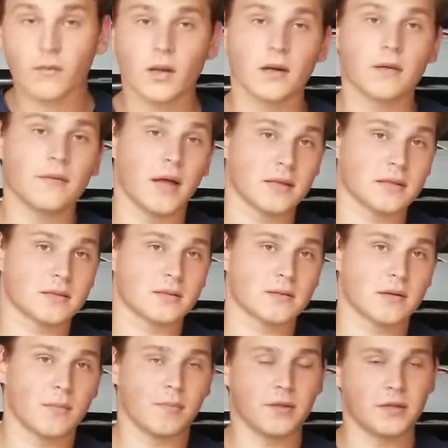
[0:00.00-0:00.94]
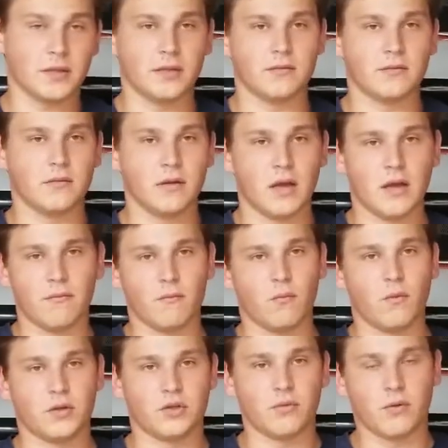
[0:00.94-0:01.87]
That's completely
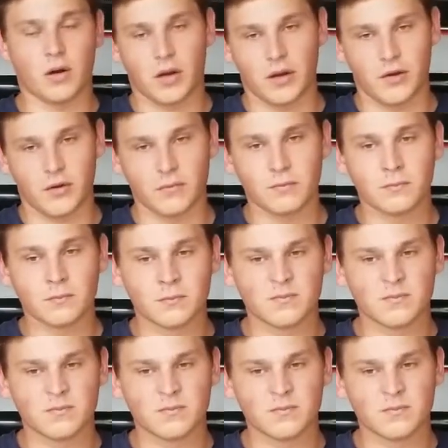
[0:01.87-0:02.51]
what you want to do.